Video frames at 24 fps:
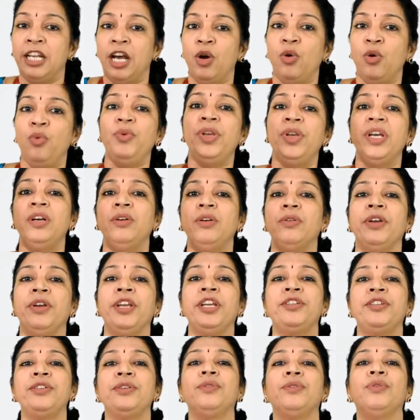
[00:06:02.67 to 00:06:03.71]
now we are
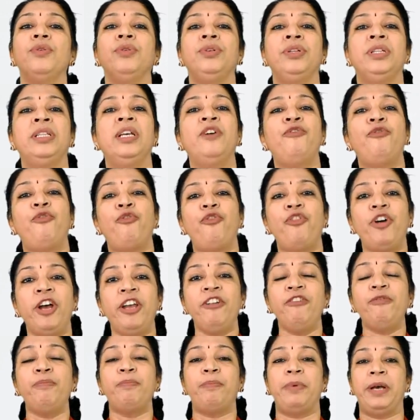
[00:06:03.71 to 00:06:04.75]
going to go to the
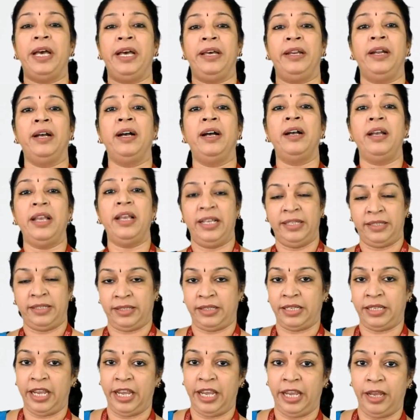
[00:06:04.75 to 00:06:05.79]
5-para
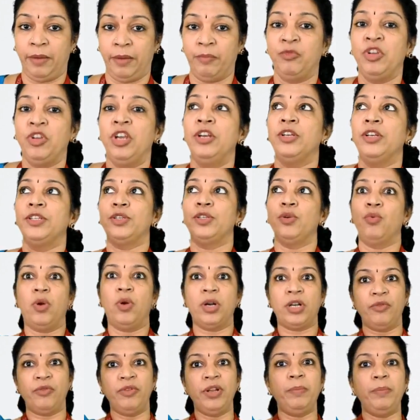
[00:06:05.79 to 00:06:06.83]
essay. So
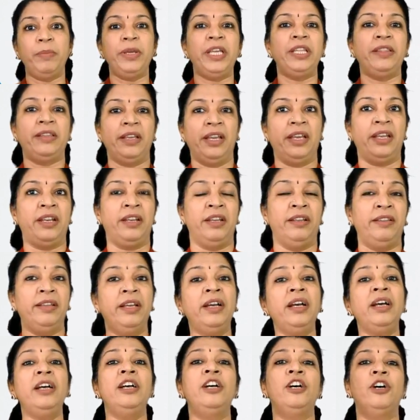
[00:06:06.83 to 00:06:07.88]
what will be there in
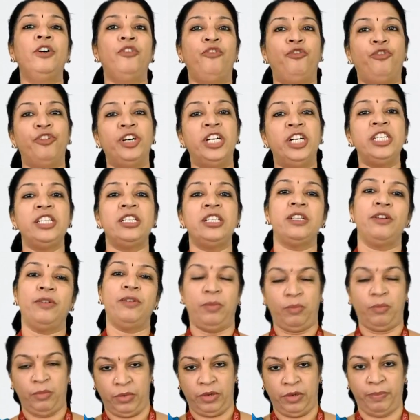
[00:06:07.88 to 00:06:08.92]
the first
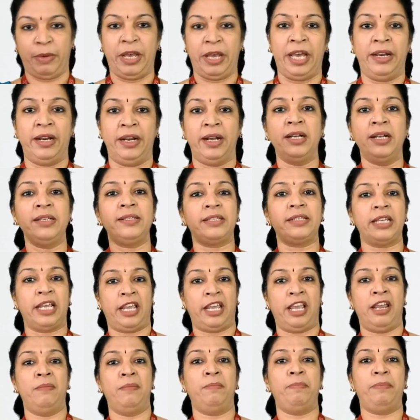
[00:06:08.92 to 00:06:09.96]
para,
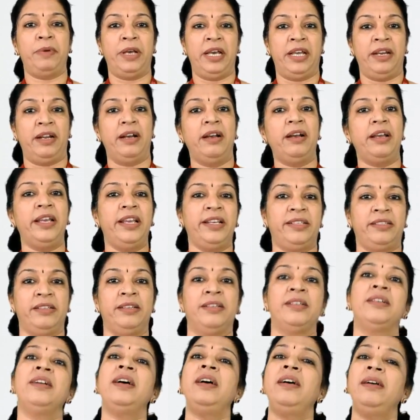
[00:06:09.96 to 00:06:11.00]
second para,
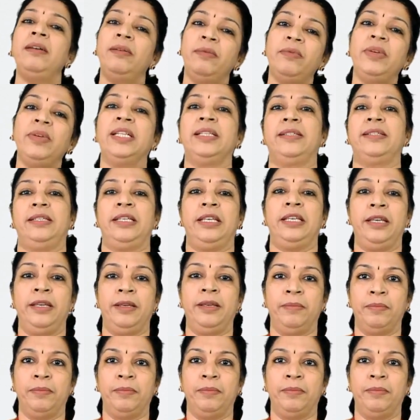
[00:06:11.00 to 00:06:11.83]
etc. we'll see.